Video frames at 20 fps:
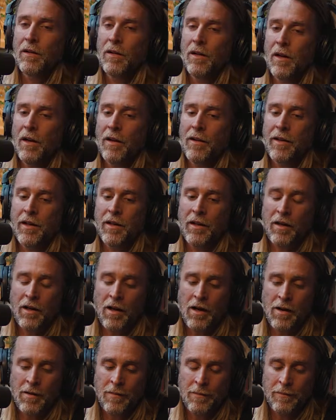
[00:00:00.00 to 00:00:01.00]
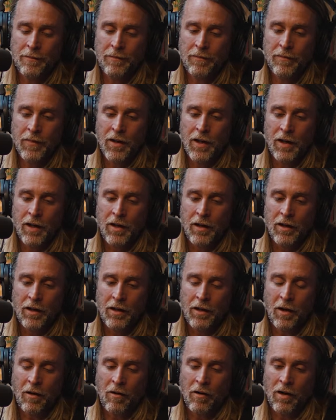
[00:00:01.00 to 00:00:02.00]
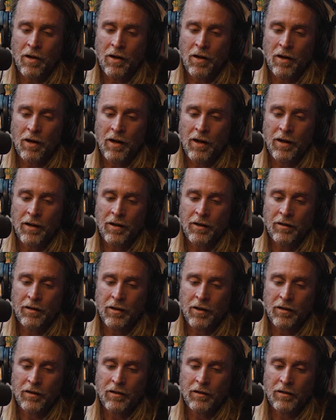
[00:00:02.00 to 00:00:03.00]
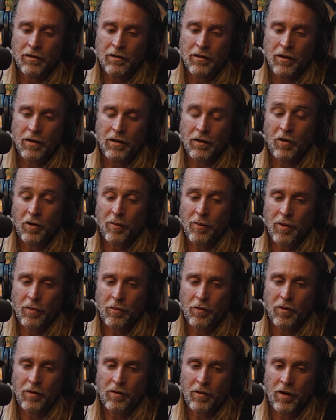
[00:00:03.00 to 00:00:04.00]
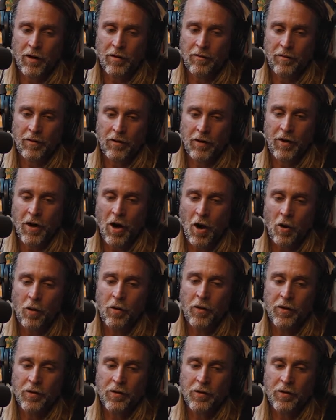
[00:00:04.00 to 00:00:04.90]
Yeah, I think, I as a lot of people know the